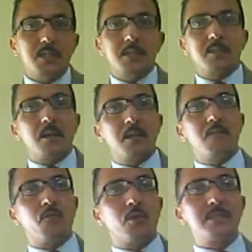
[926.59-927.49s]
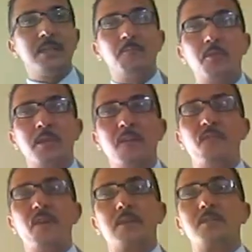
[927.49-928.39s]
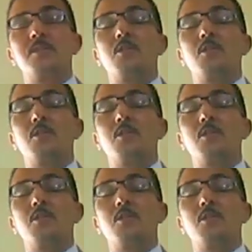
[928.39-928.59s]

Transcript: studying, for example, the effect